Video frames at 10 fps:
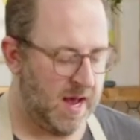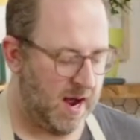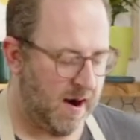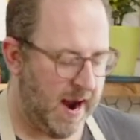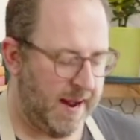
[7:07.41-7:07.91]
All
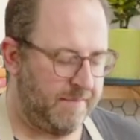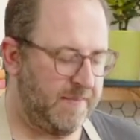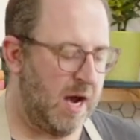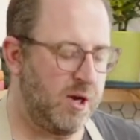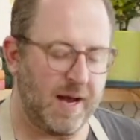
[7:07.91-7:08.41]
right,
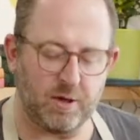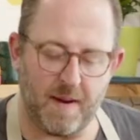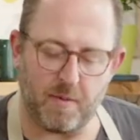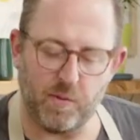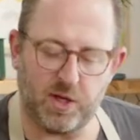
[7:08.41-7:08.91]
now you guys
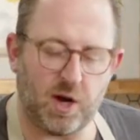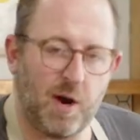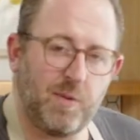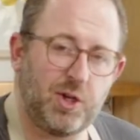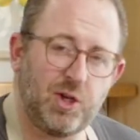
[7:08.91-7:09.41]
remember we
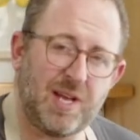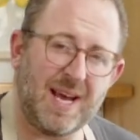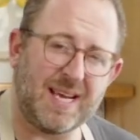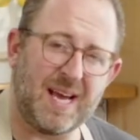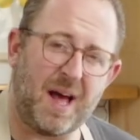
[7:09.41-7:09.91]
started with just a
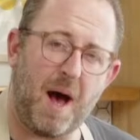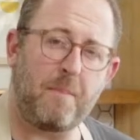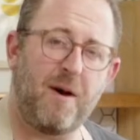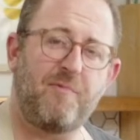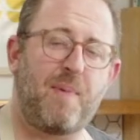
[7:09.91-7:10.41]
cup
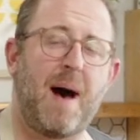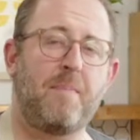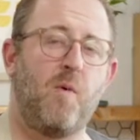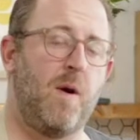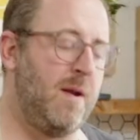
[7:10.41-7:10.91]
of
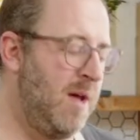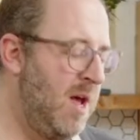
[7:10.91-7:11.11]
popcorn.